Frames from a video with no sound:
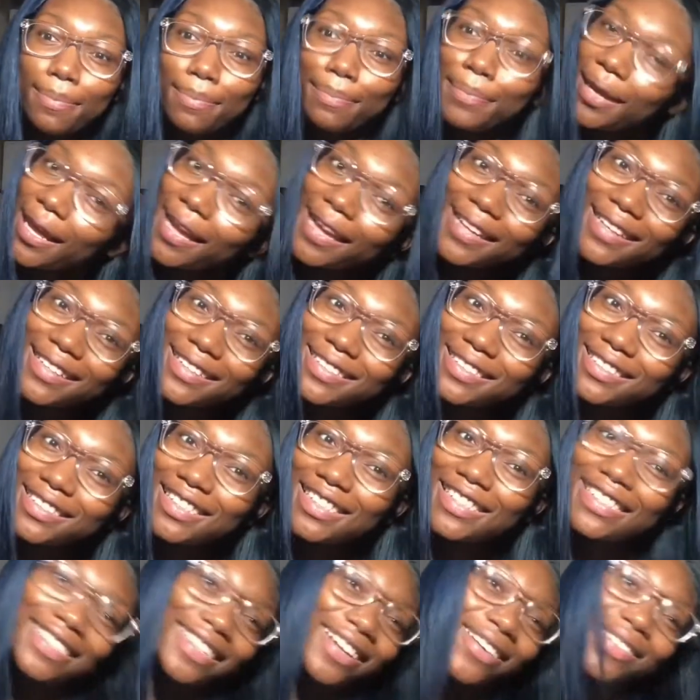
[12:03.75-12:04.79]
but
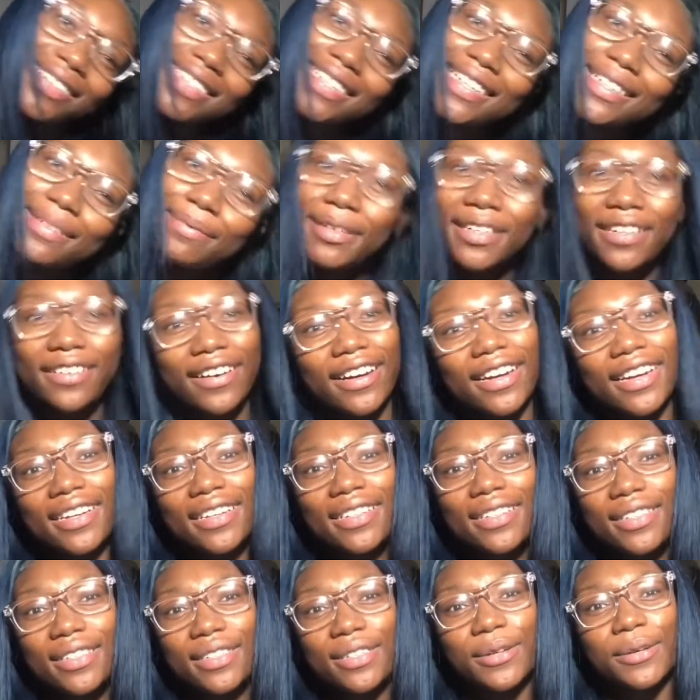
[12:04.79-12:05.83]
just know it's gonna be
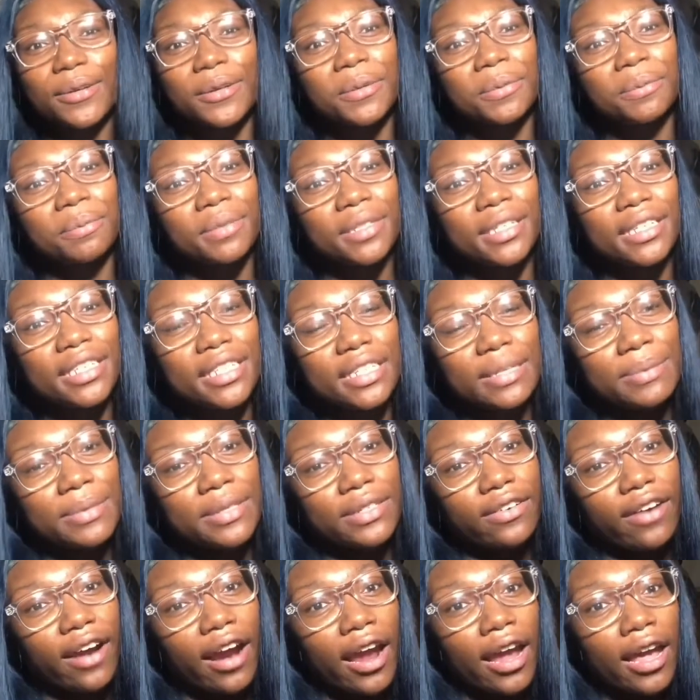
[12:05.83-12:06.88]
great. So please
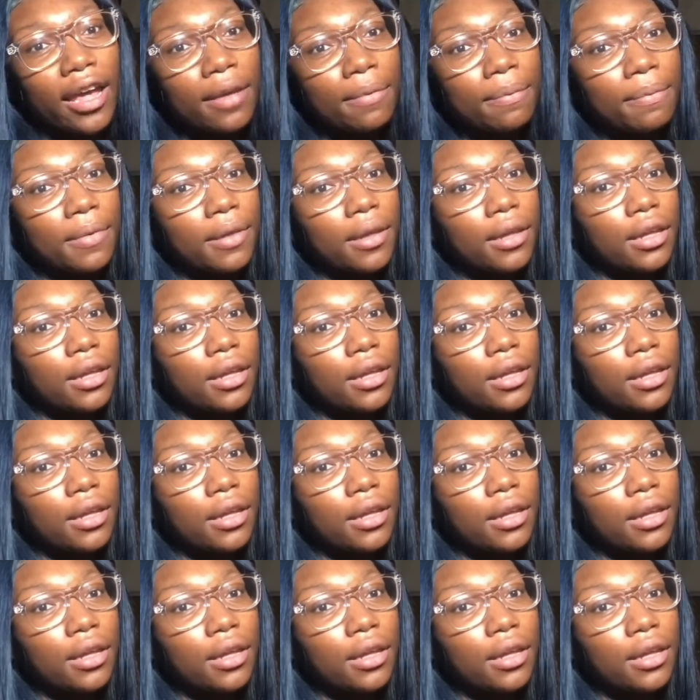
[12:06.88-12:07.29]
subscribe.